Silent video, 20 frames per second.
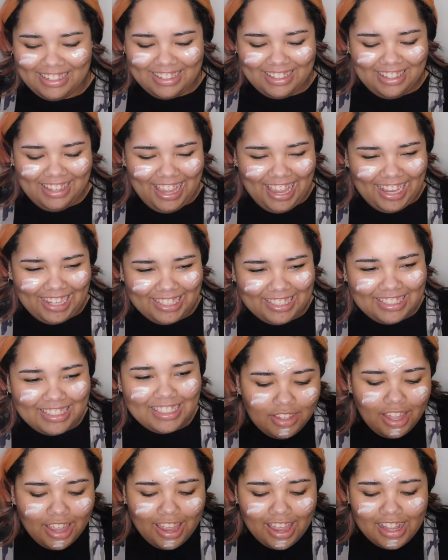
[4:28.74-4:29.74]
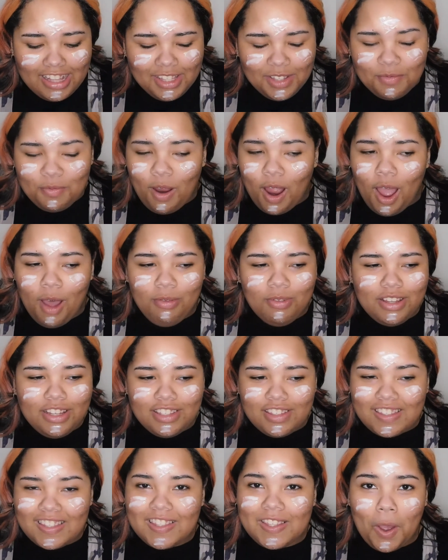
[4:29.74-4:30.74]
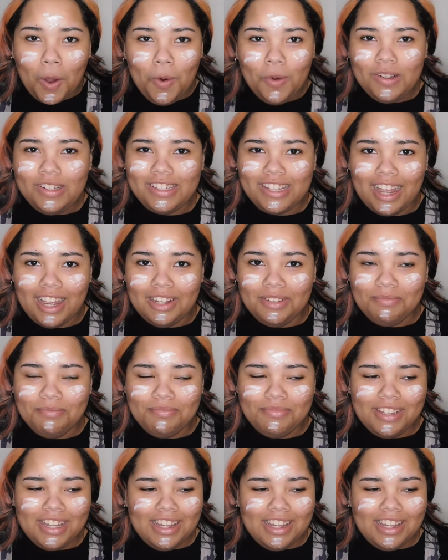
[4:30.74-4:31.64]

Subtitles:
Yes. Like, it's probably so dumb